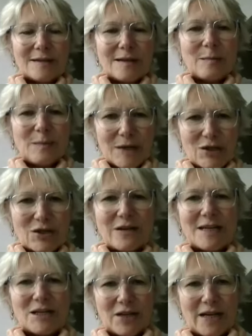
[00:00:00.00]
so in the
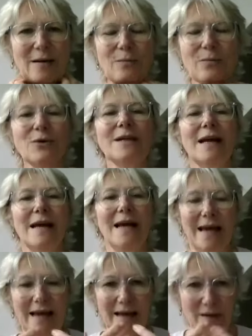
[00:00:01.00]
submission, the chair would,
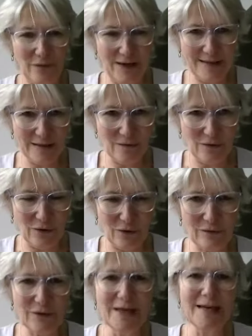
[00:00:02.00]
if he's
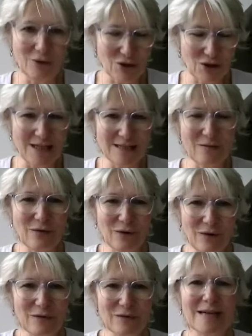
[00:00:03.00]
involved, he or she is
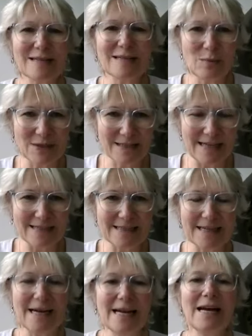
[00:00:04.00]
involved as a
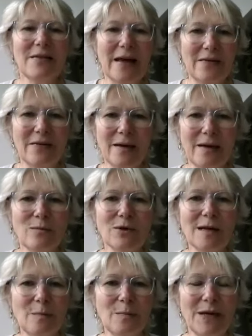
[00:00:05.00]
presenter, then they
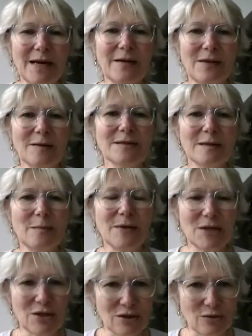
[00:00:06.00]
would appear in the
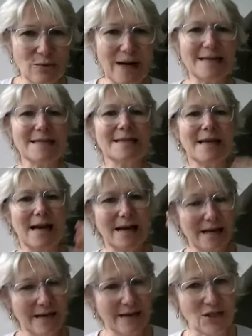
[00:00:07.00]
submission twice
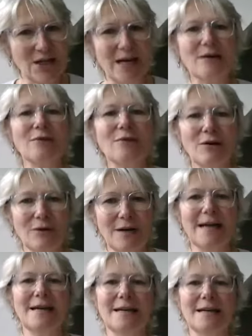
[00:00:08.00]
under the chair role
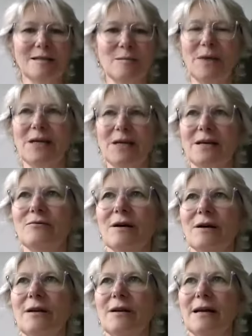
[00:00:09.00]
and as a speaker
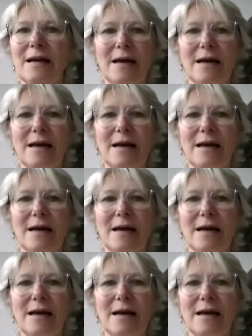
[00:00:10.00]
role.